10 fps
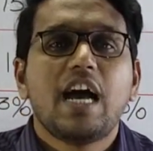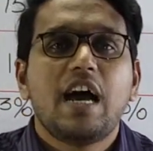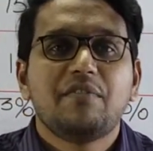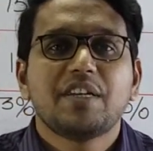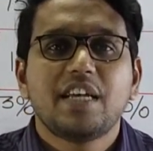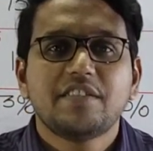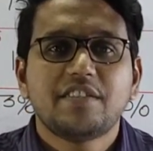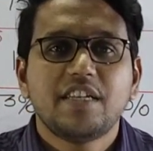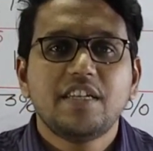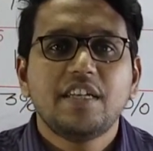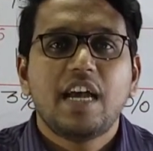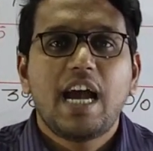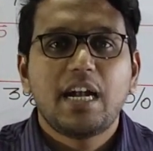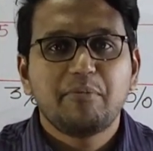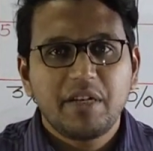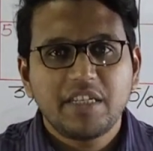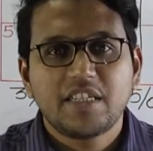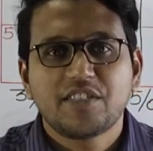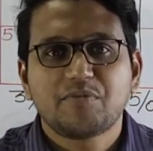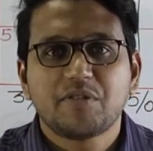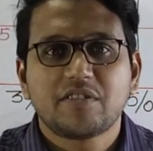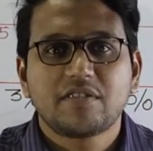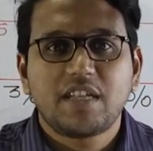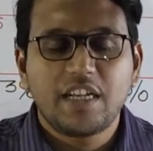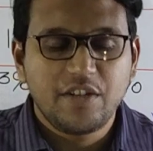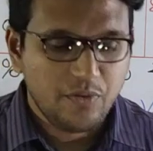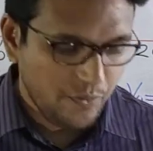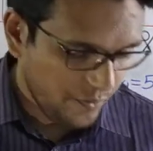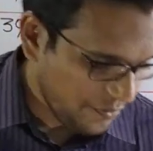Have a nice day and Merry Christmas. Thank you.